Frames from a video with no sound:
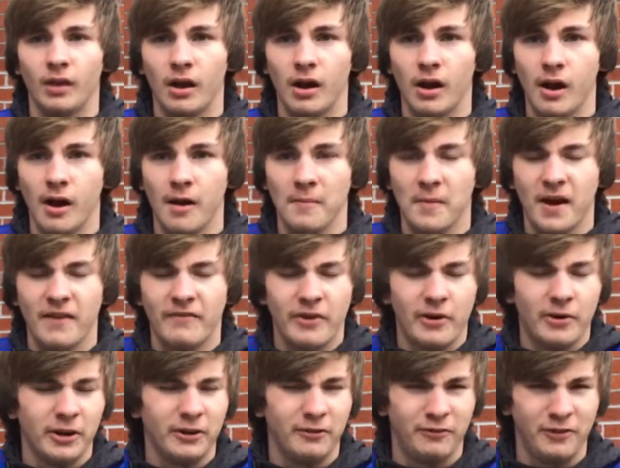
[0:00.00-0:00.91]
um, I've
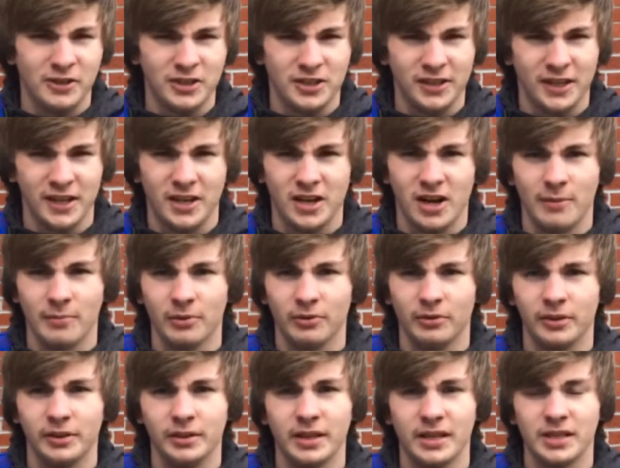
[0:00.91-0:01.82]
already fished Lake
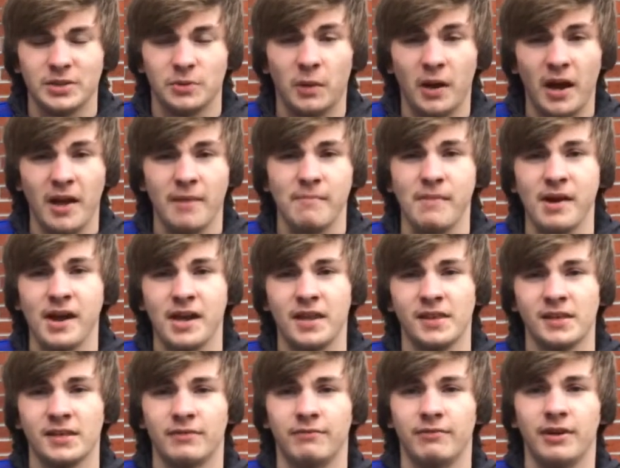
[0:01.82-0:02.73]
Cumberland, that's why I'm
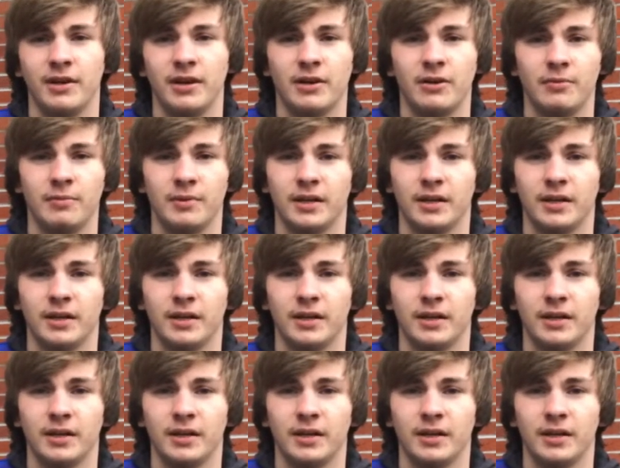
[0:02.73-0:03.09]
making this video,